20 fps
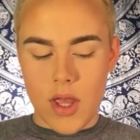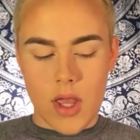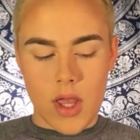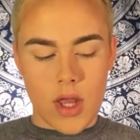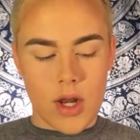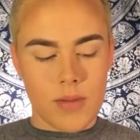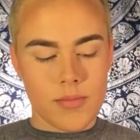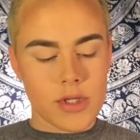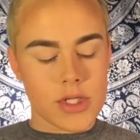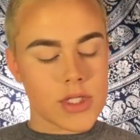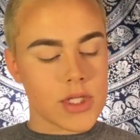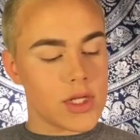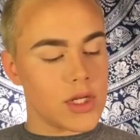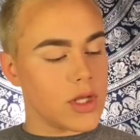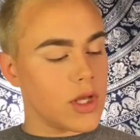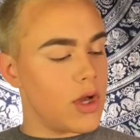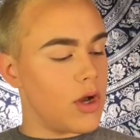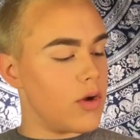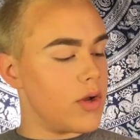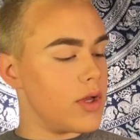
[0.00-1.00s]
And I'm just going to
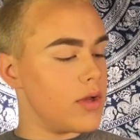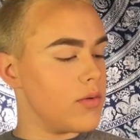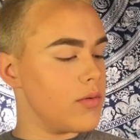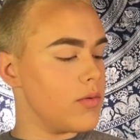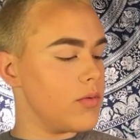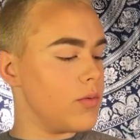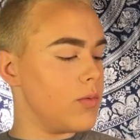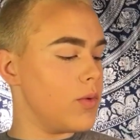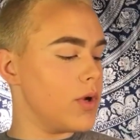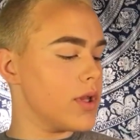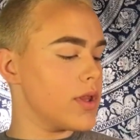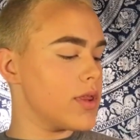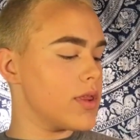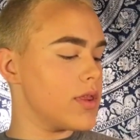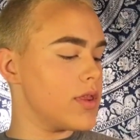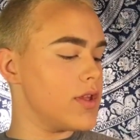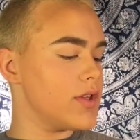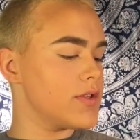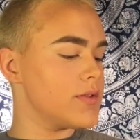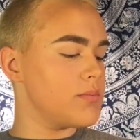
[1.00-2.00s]
go in with
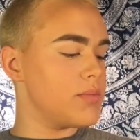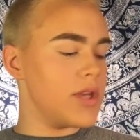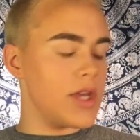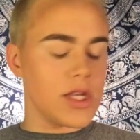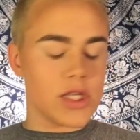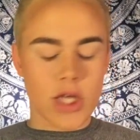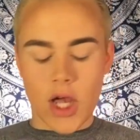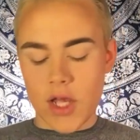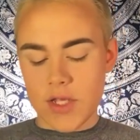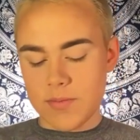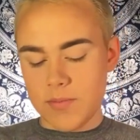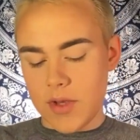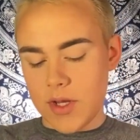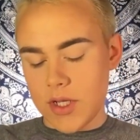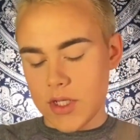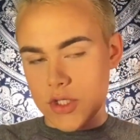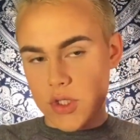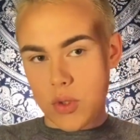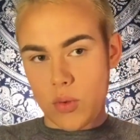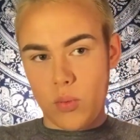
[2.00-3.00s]
this BH
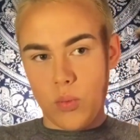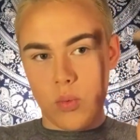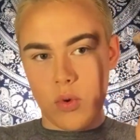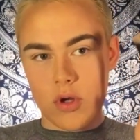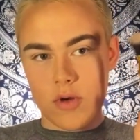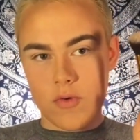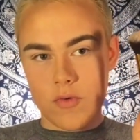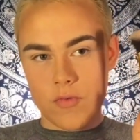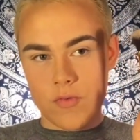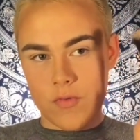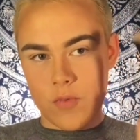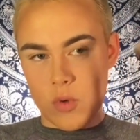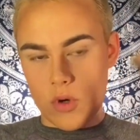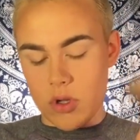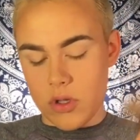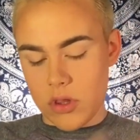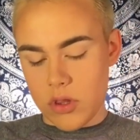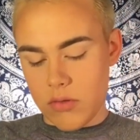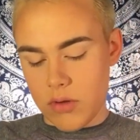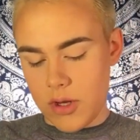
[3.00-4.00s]
Cosmetics
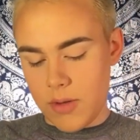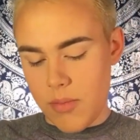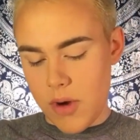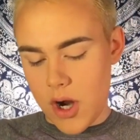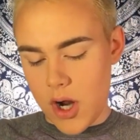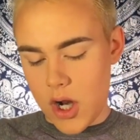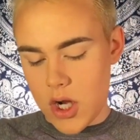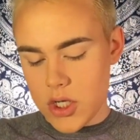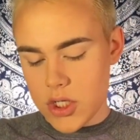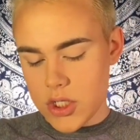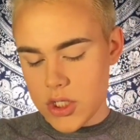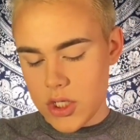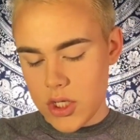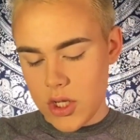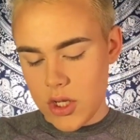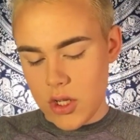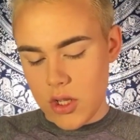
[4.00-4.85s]
143 brush.